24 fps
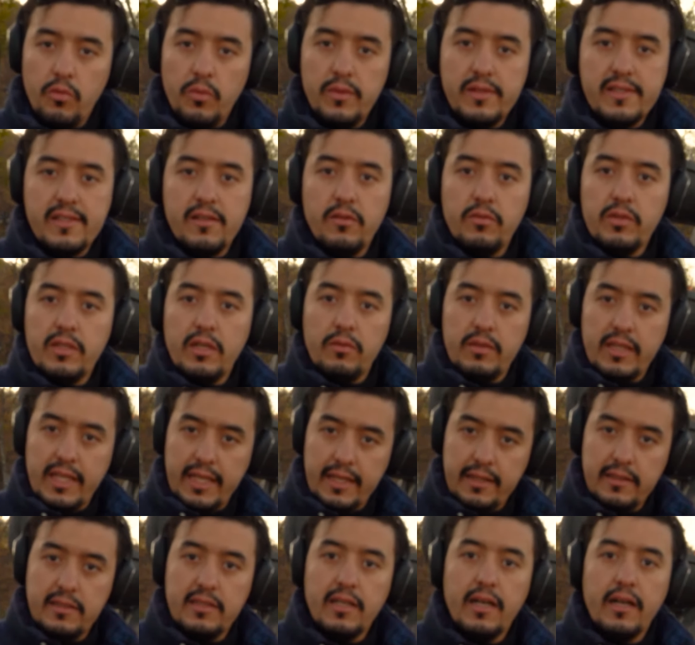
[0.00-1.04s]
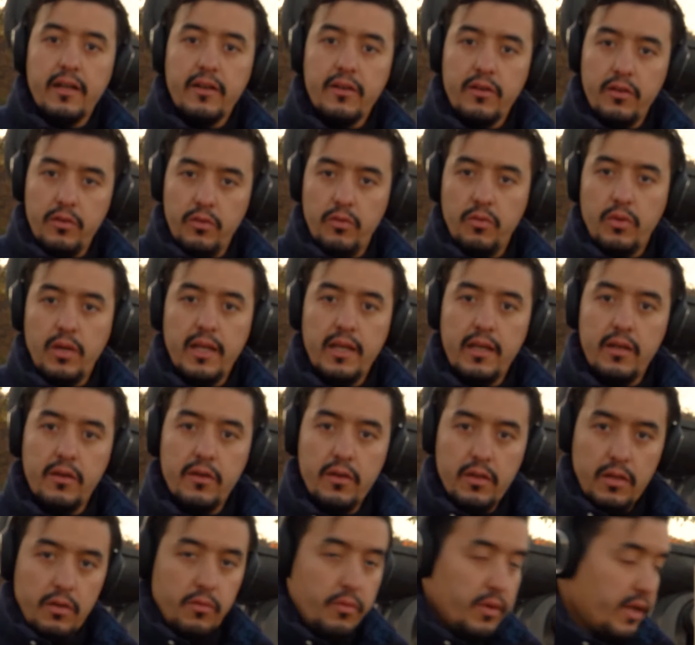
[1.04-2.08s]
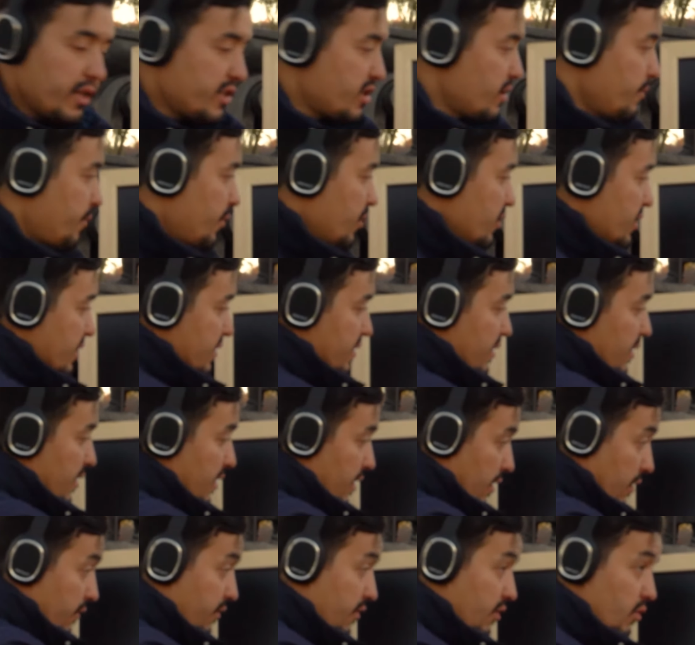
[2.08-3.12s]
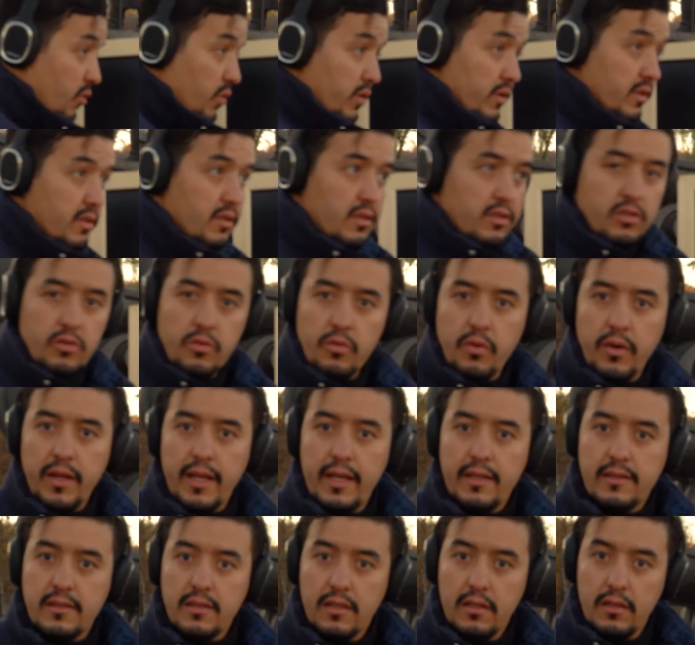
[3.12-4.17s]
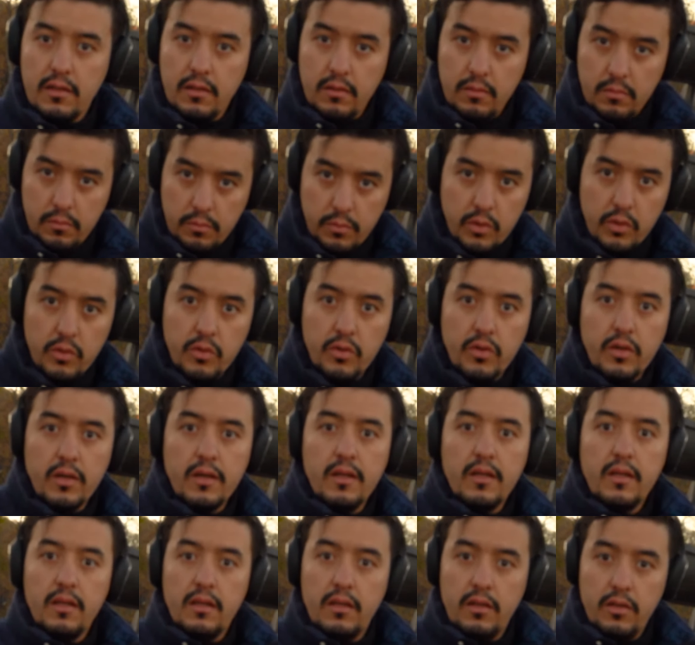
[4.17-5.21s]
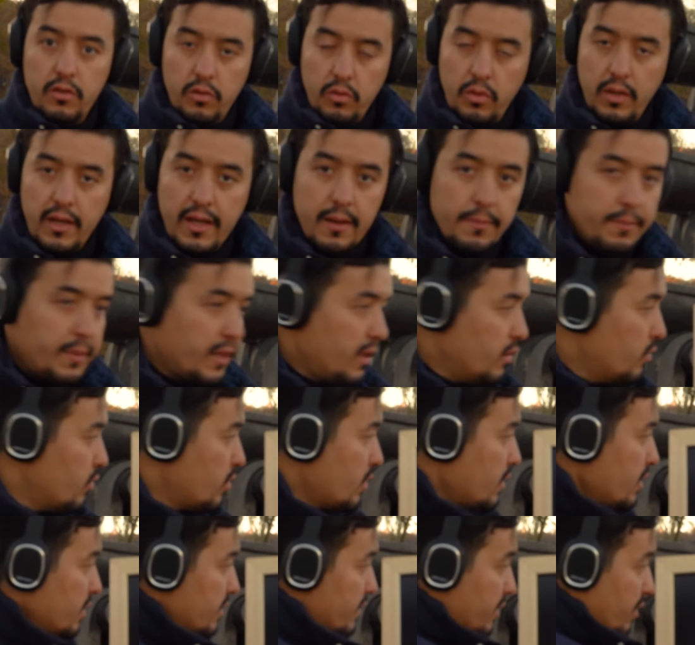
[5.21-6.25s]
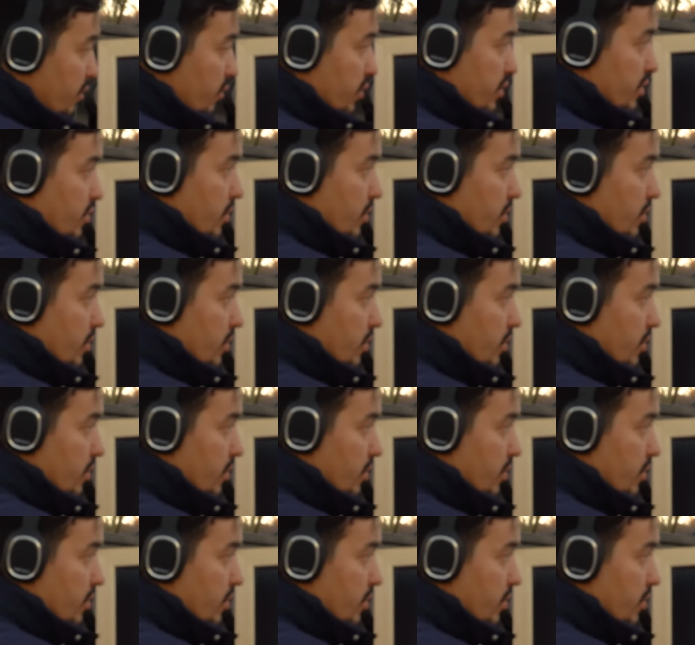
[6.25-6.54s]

you will slow down the entire nuclear reaction process. If you want to create more nuclear power, then what